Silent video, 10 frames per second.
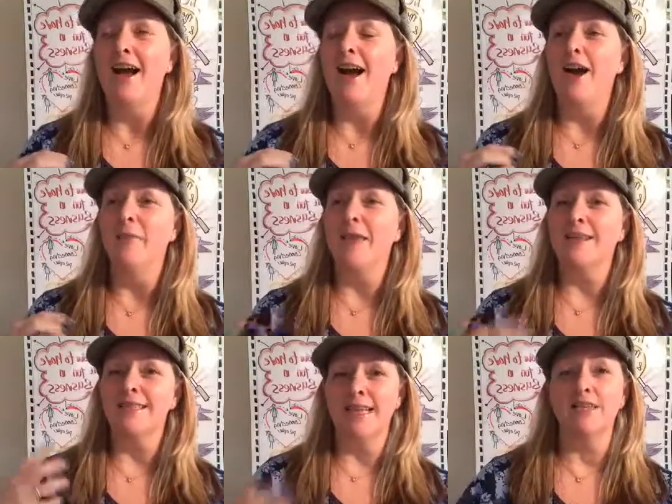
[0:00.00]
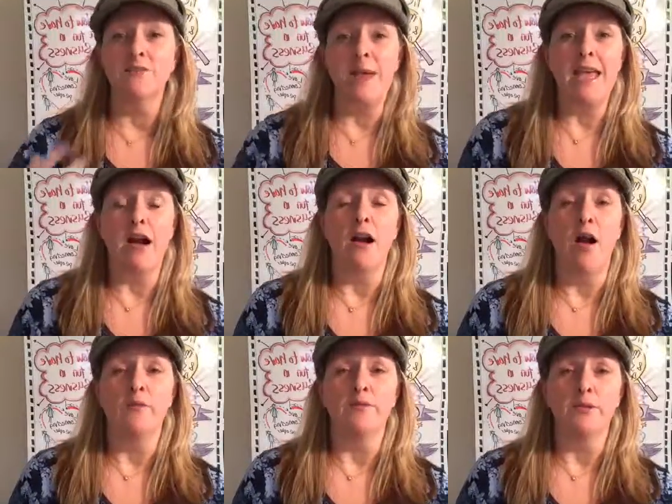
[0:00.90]
That sense of being
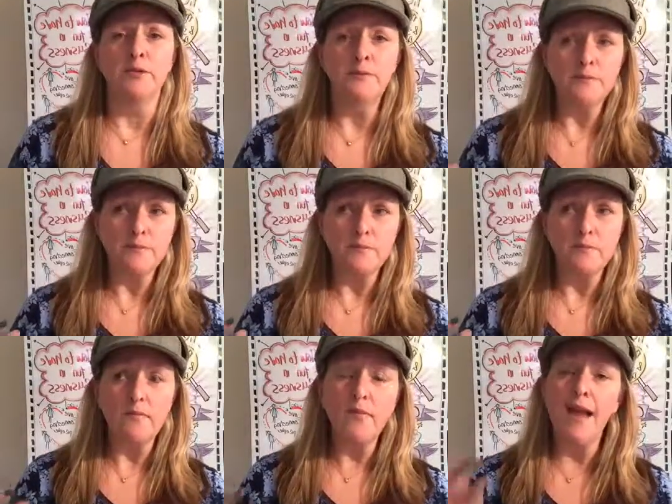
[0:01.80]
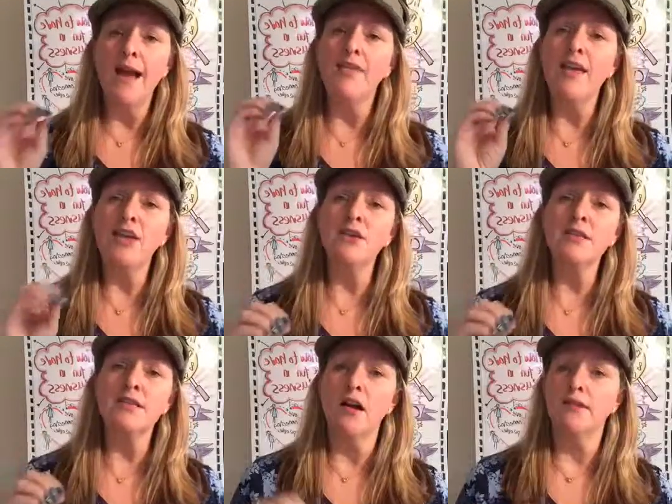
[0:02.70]
uncomfortable. And then you can
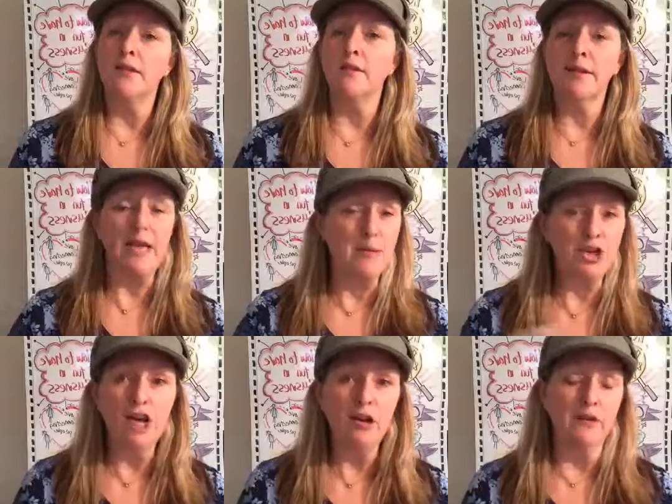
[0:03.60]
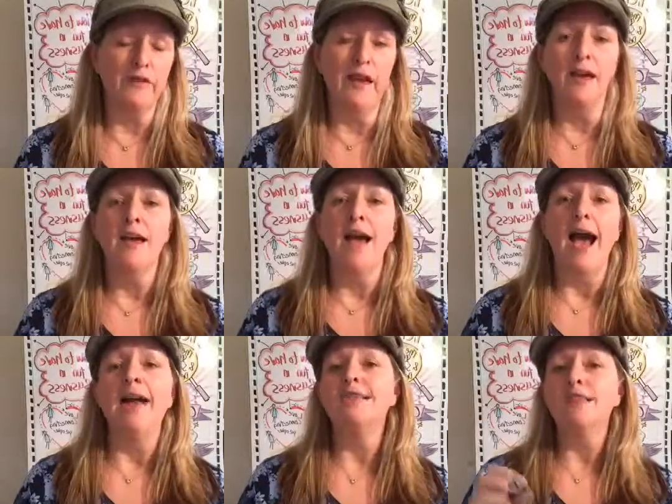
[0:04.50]
start to keep a journal of it
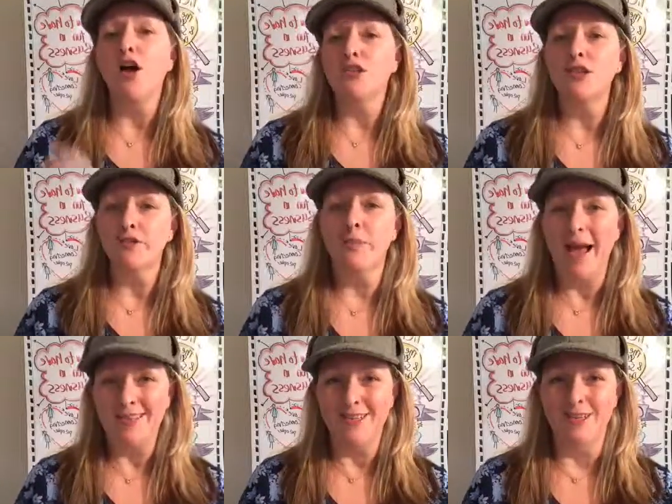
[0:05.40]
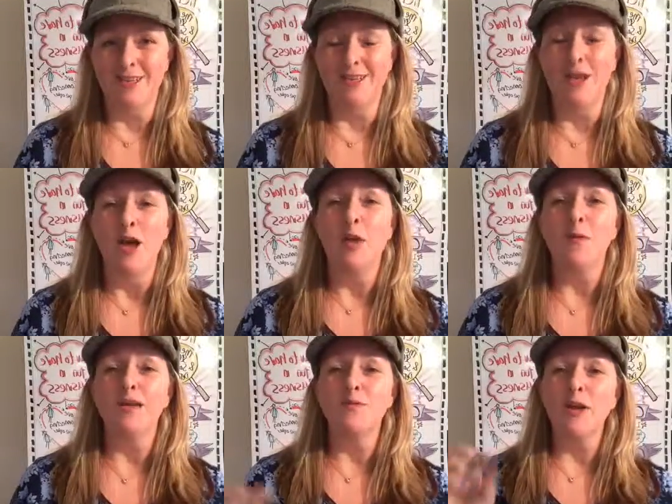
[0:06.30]
and start to look for patterns.
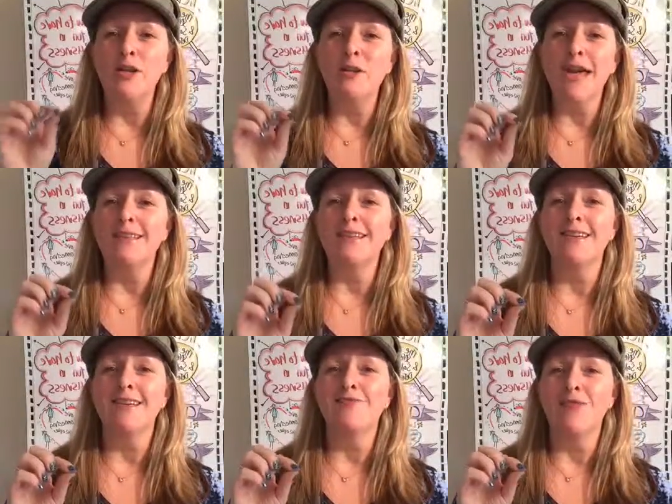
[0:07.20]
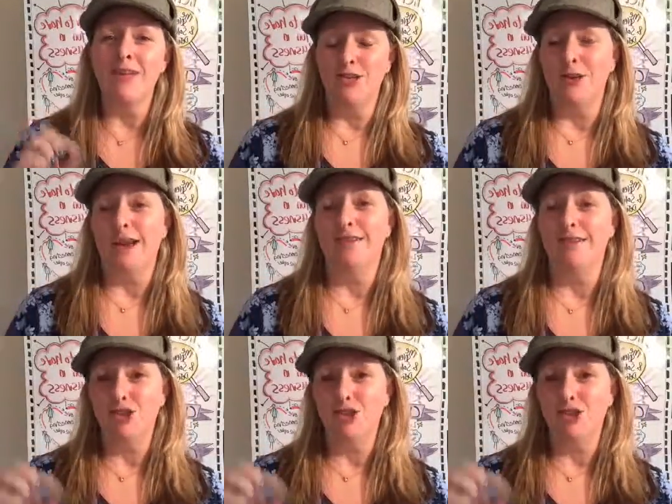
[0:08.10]
Because when you get to really track